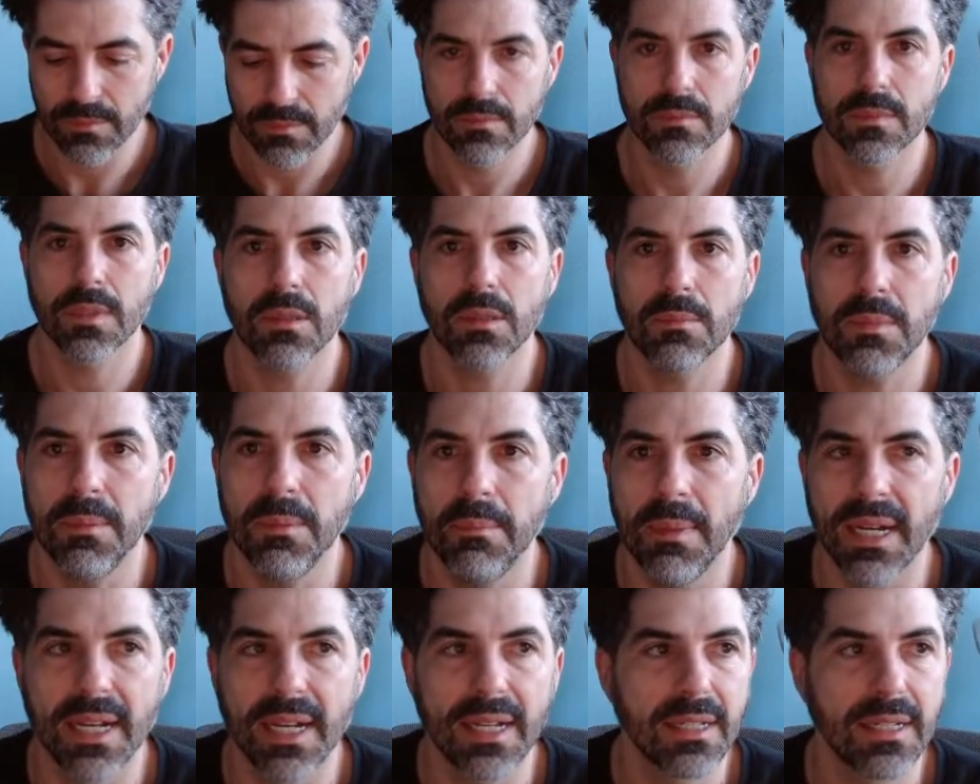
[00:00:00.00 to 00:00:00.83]
I'll be
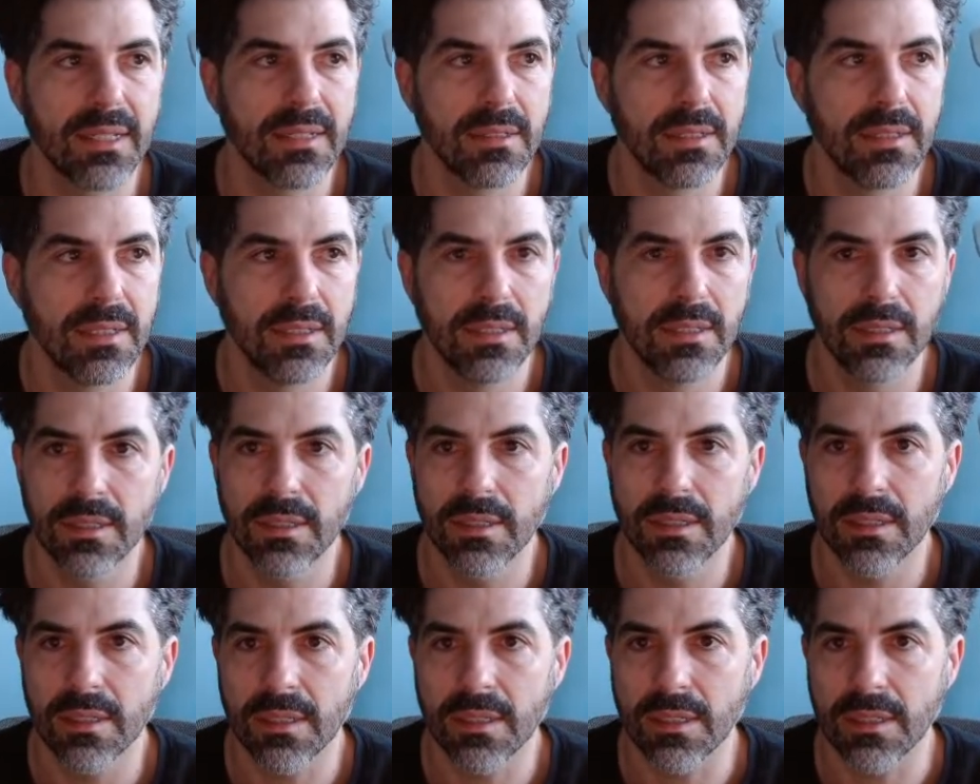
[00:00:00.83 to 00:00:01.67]
back.
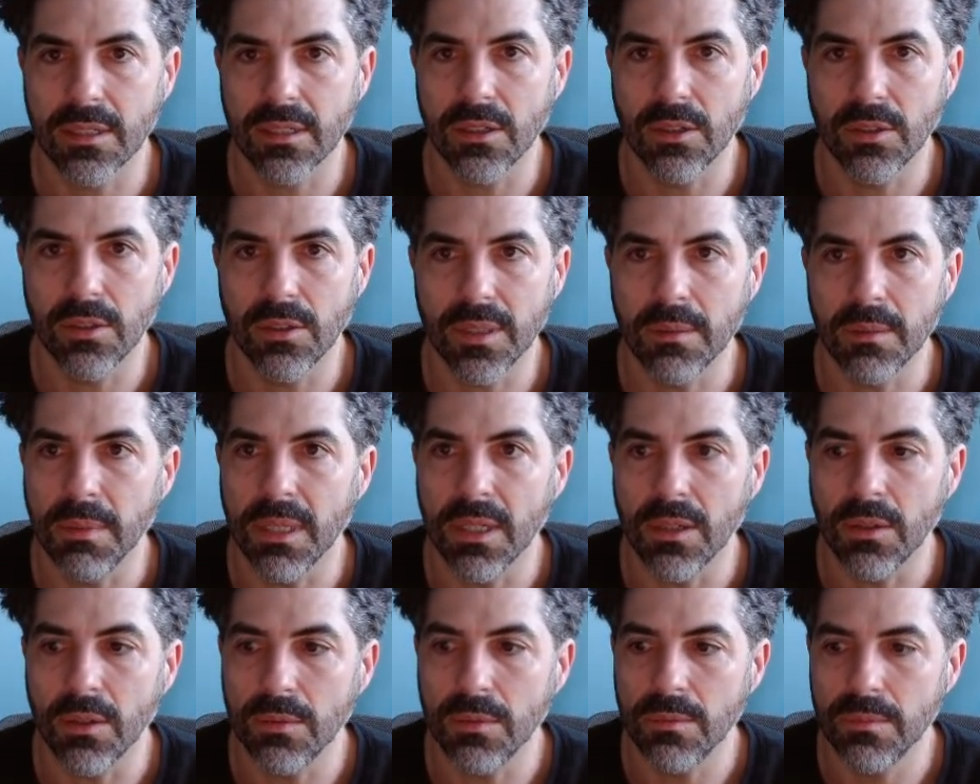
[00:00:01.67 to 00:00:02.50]
I'm gonna go in
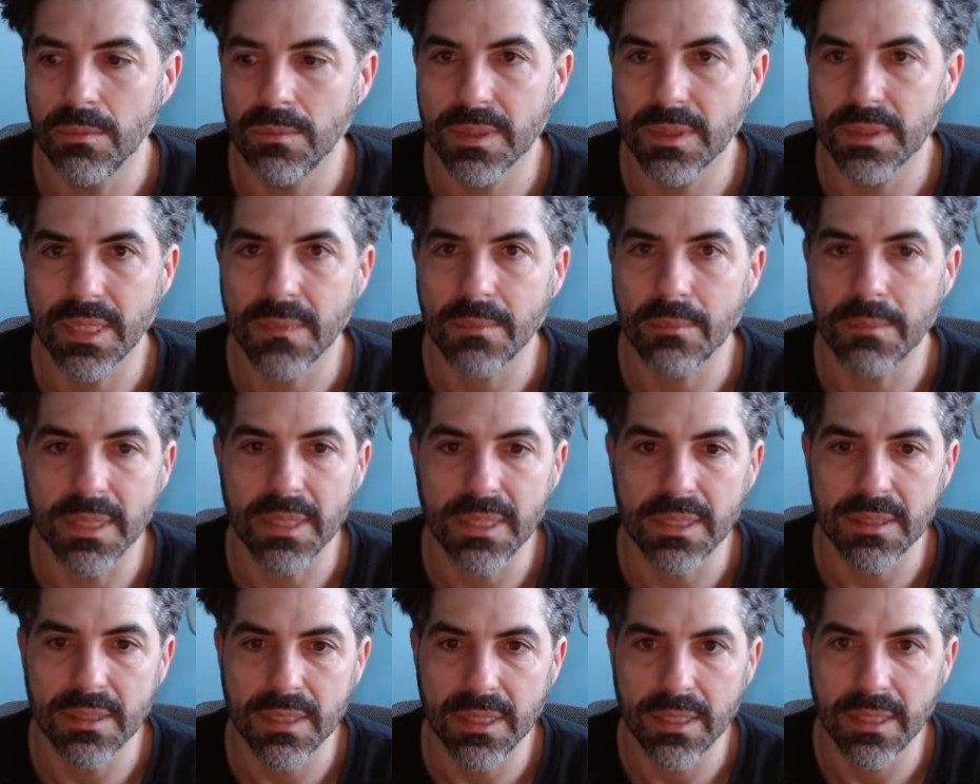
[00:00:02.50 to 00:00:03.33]
about 10
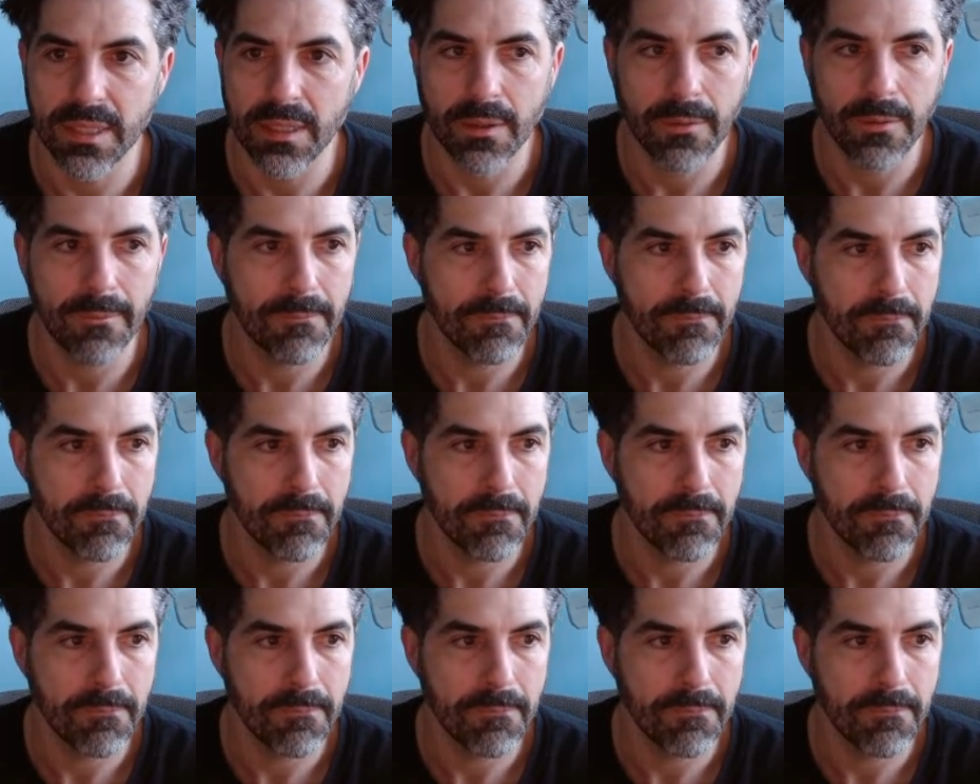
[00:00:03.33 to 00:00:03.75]
minutes here.